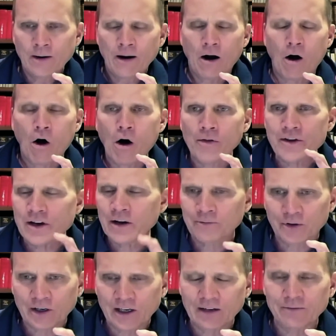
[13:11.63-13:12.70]
all the
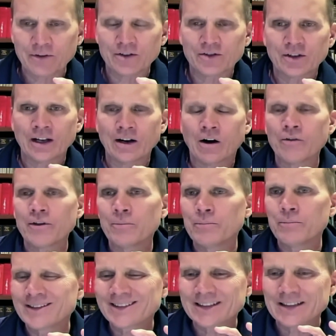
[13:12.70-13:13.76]
unforgiveness and all the
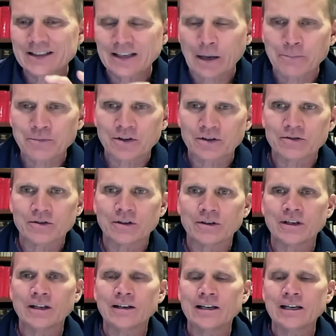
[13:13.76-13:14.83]
misconceptions and, and,